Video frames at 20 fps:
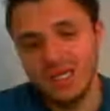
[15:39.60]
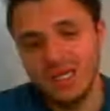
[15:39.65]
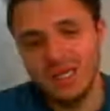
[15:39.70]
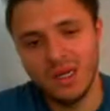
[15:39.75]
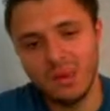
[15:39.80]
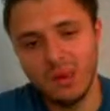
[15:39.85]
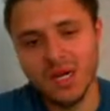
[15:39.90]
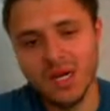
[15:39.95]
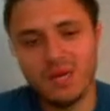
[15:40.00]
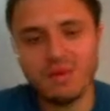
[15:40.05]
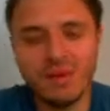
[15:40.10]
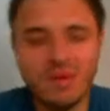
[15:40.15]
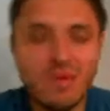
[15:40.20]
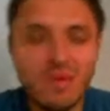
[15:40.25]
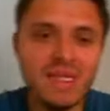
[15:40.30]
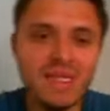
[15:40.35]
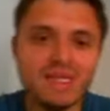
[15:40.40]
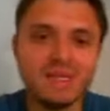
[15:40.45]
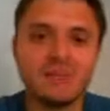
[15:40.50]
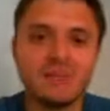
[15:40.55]
wonder if I
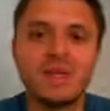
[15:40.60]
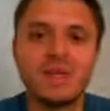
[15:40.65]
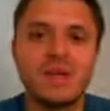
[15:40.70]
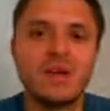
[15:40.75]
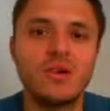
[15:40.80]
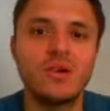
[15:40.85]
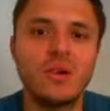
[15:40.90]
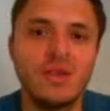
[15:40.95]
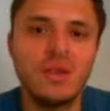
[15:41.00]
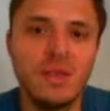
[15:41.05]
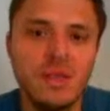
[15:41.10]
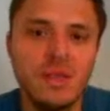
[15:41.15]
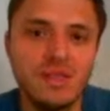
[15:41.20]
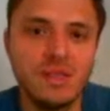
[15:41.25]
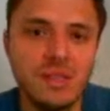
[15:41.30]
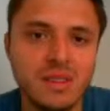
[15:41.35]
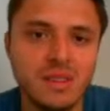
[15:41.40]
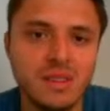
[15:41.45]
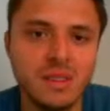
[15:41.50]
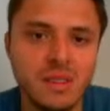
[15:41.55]
missed something or if he's
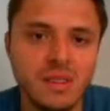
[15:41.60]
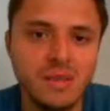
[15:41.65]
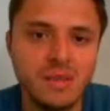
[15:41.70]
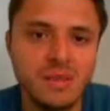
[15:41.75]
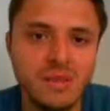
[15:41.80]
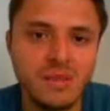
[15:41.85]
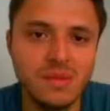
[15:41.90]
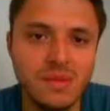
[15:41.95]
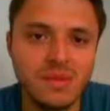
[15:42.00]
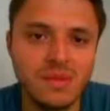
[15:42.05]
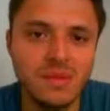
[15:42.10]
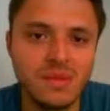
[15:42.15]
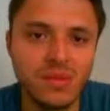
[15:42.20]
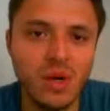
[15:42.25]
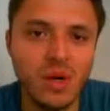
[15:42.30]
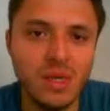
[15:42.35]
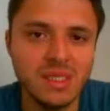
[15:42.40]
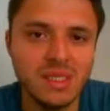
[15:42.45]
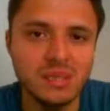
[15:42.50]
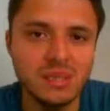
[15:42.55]
just...
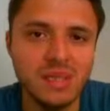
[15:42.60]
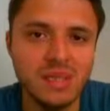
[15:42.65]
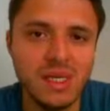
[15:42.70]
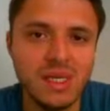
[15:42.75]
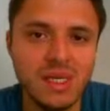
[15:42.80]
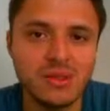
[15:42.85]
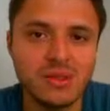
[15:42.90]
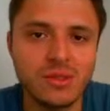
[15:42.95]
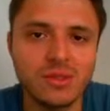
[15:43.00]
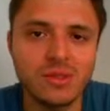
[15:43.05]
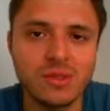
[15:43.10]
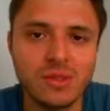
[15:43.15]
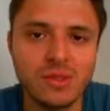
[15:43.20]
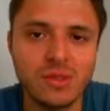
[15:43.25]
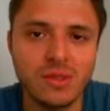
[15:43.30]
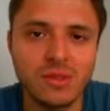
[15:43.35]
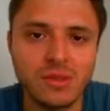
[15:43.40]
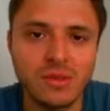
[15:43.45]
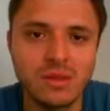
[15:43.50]
Why is he playing so strong?